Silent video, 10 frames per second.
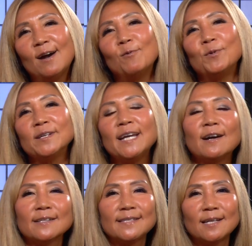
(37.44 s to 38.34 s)
we
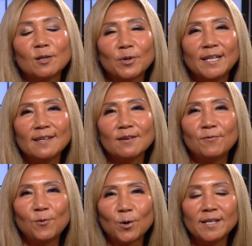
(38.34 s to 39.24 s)
are celebrating the
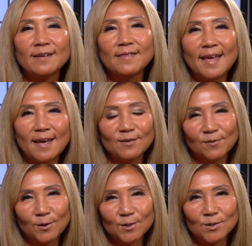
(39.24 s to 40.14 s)
40th
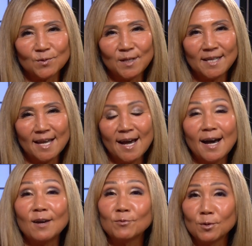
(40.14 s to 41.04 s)
anniversary
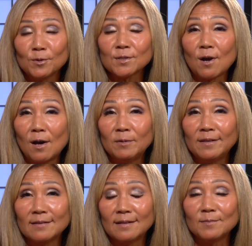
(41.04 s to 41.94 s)
of Rumors Comedy
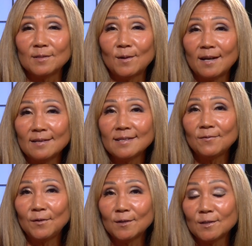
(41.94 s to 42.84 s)
Club. So how does it
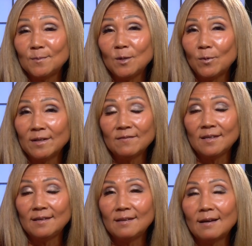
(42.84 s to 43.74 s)
feel to be one of
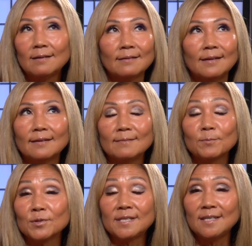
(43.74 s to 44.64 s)
the like
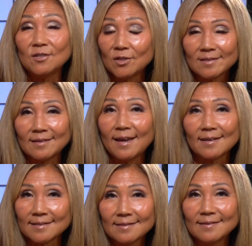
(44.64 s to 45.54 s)
prestigious
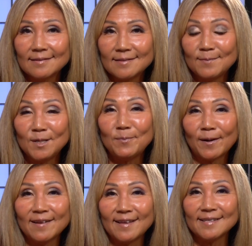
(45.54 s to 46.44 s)
guests to be
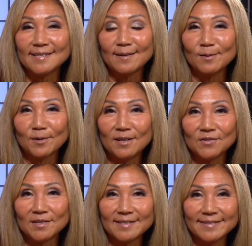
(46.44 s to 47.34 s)
part of that
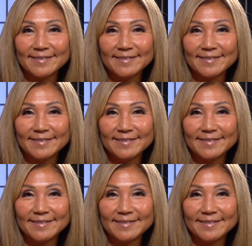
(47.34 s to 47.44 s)
celebration?